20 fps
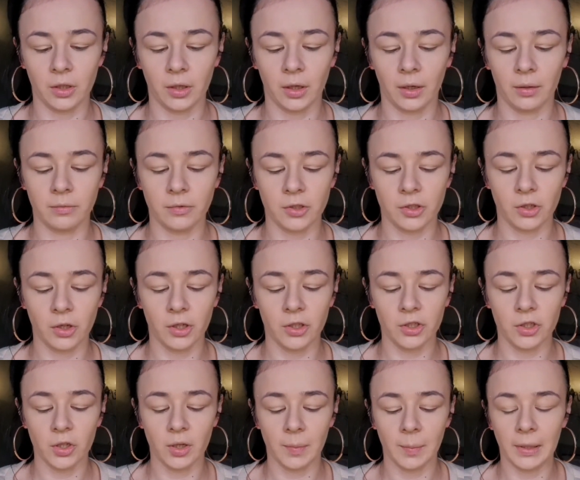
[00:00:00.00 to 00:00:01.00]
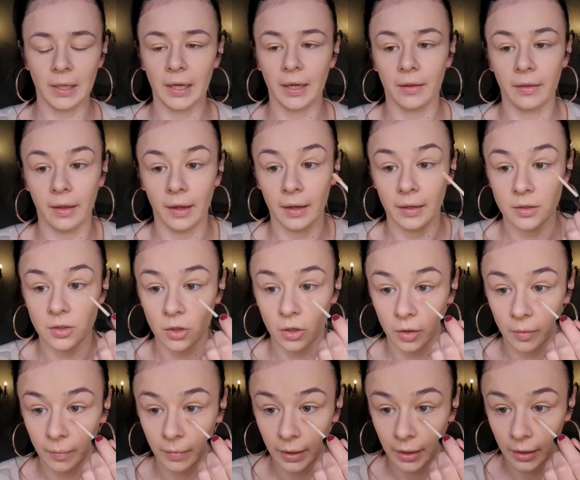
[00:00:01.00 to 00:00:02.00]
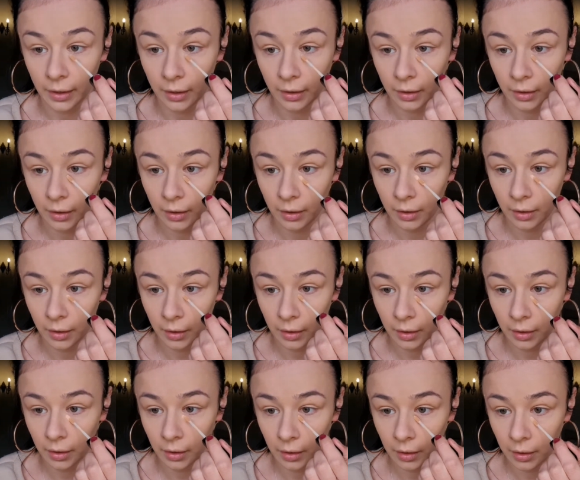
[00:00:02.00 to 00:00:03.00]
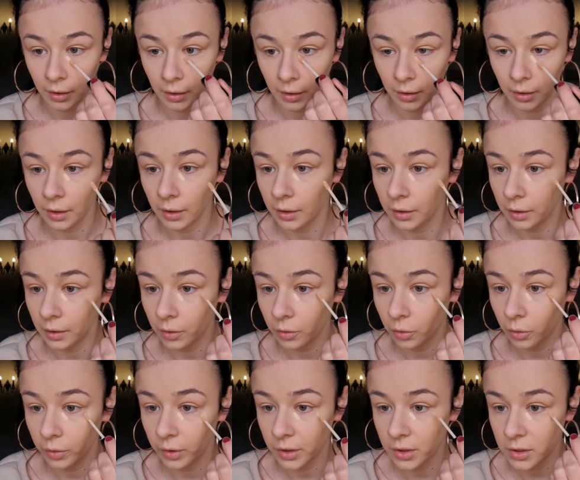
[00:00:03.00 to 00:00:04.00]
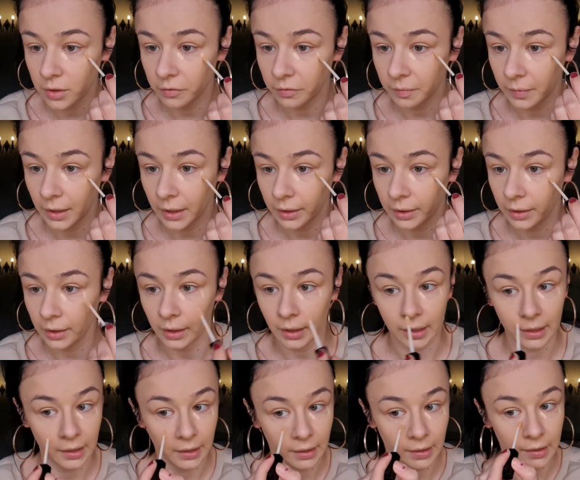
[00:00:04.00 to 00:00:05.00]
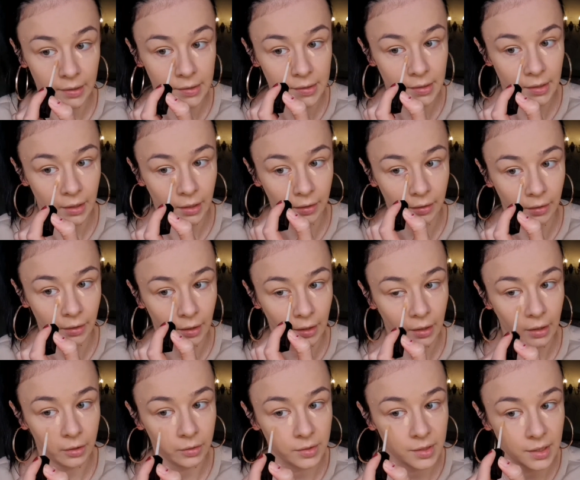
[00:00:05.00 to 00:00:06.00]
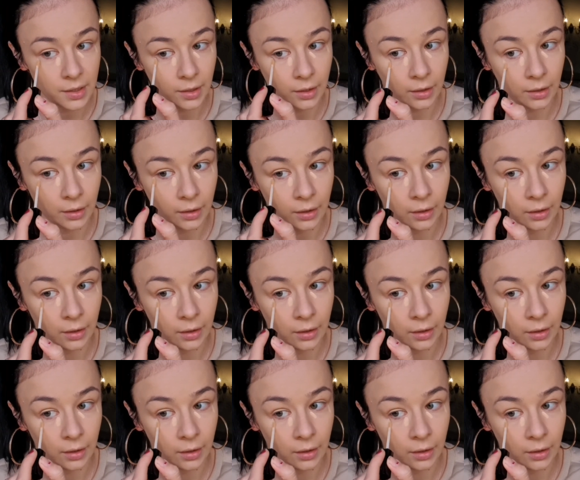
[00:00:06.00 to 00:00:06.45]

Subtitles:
I'm just going to apply that on my inner corners of my under eyes and the outer,